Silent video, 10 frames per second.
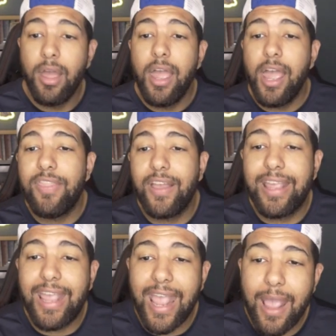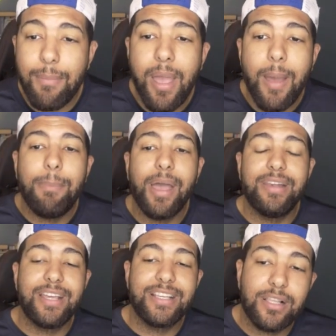And then Cam
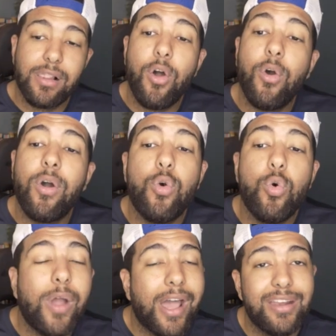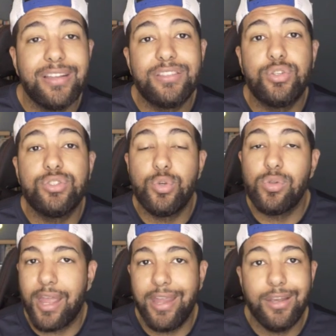Pedesclo, who headed to
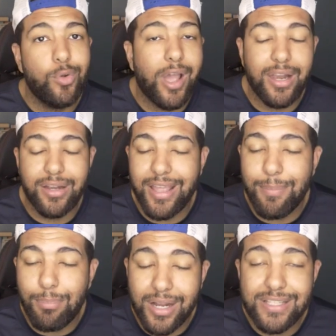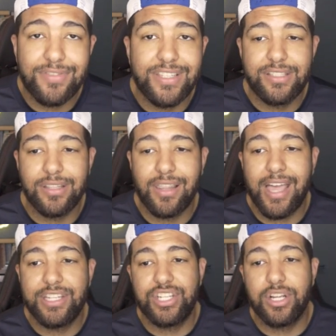Tulane, who had an impressive season
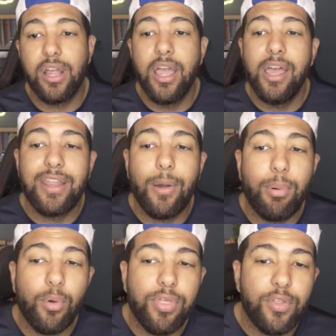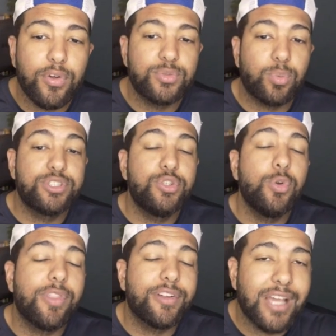last year. Now, both of those were 2
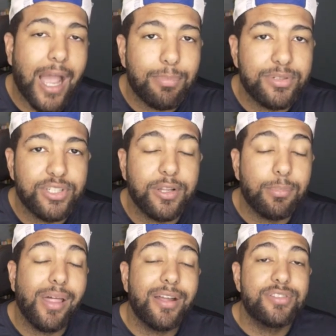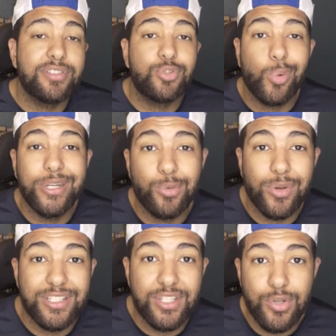of their top returning players in
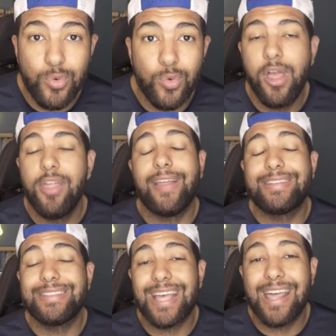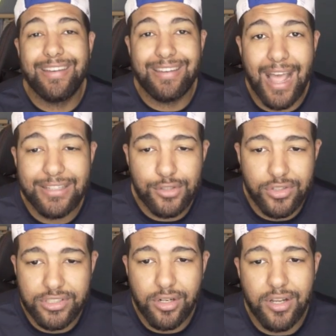2022 that decided not to
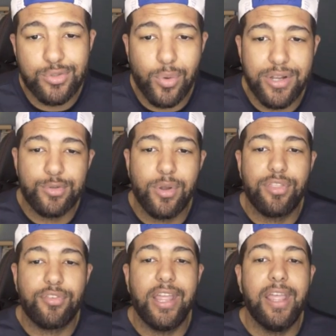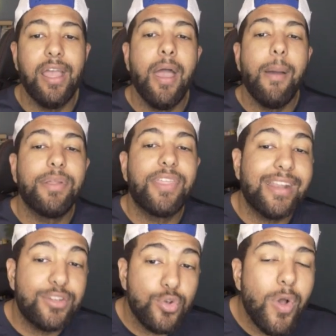return in 2023. But they
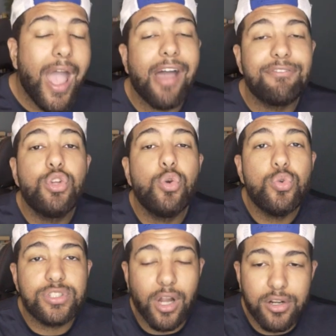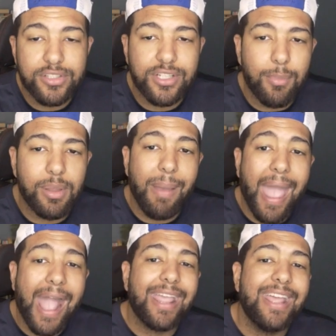do have 2 starters coming
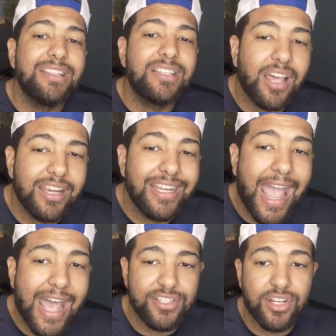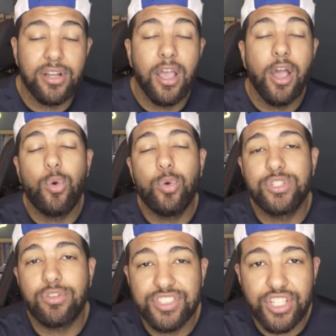back in Sonny Hazard, who is a
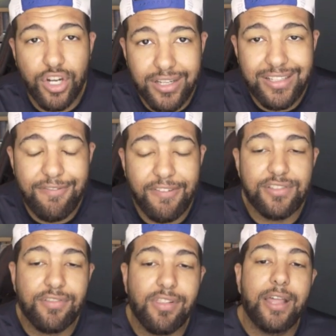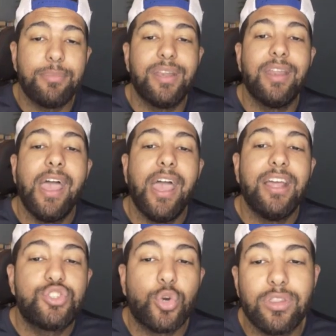returning defensive lineman, and
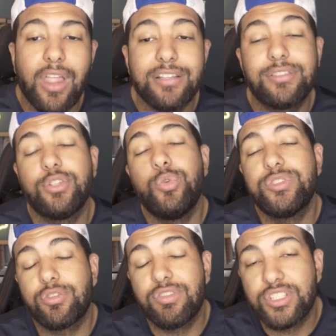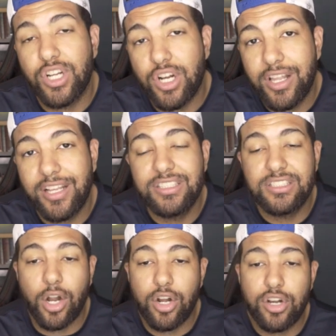Jordan Lawson, who is a returning
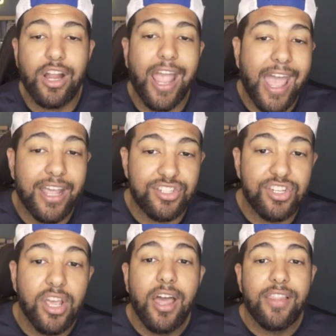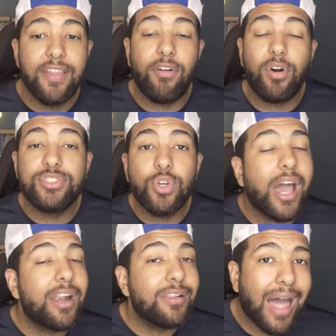starter edge. They've also got
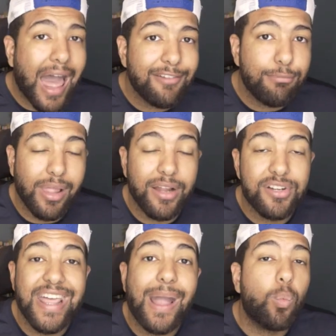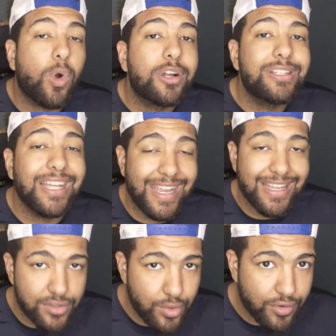a lot of players that worked
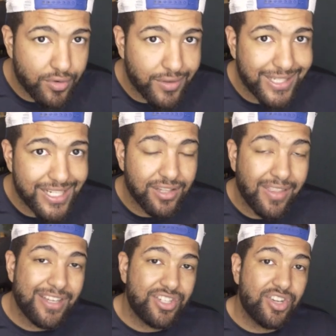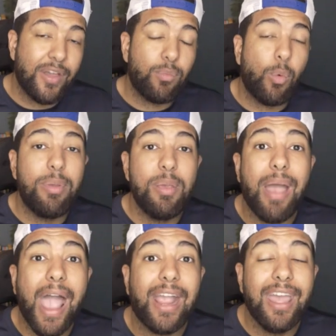into the rotation last year that will be
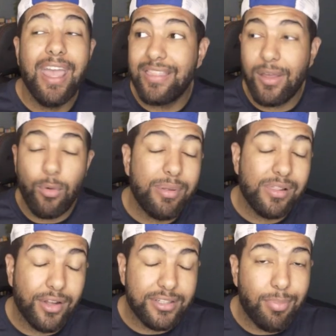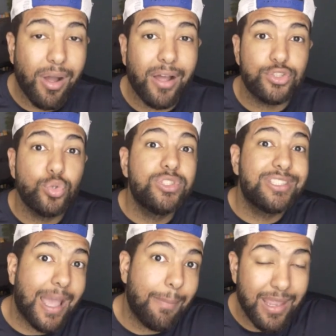back. They will be looked upon to
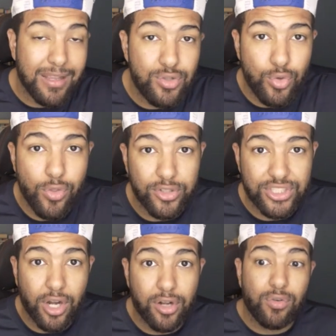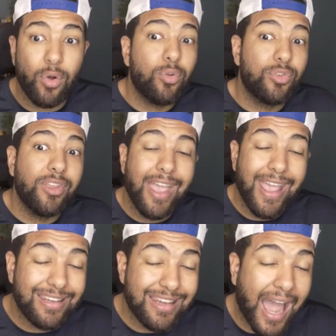step into those starter roles
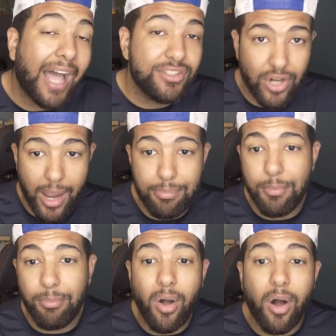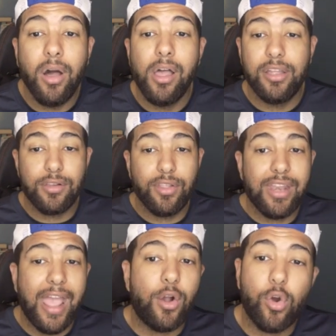and not drop the ball. You're looking
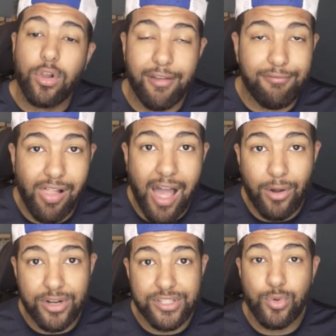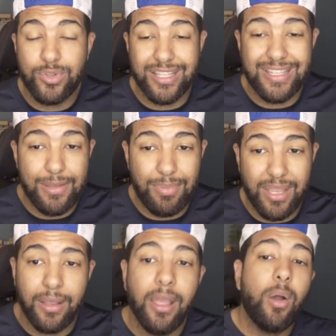at Cortland Flowers, who is a
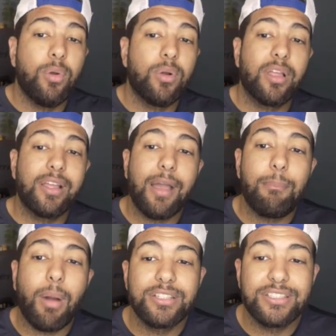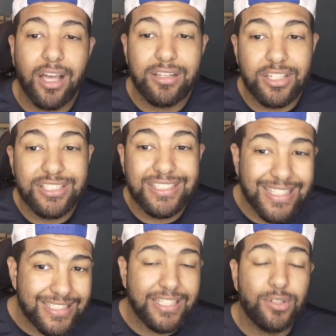DB. We're looking at Marson
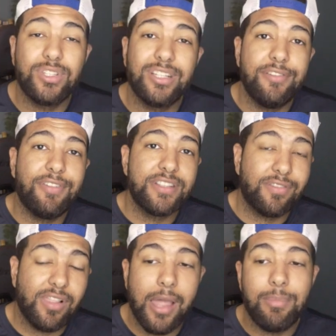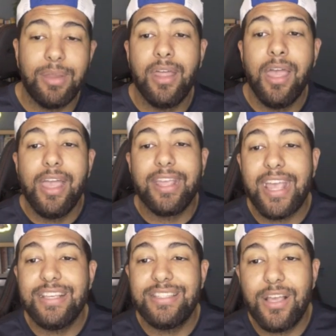Narcissi, who's a defensive lineman.
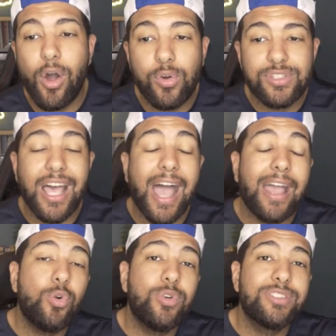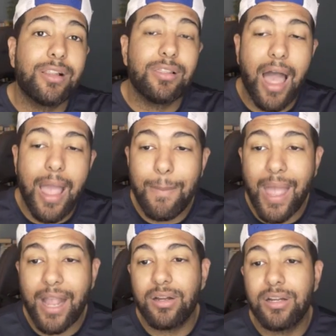Casey Osai, who is a
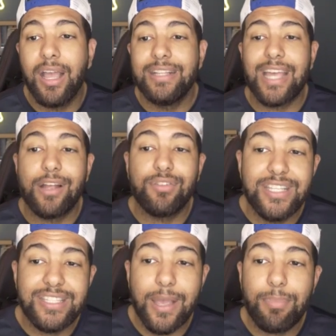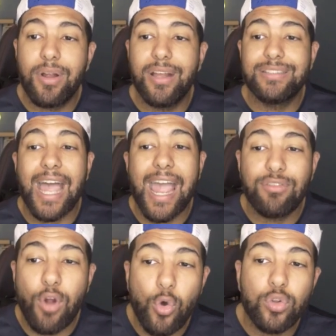linebacker. Tyree Skipper and Tyrone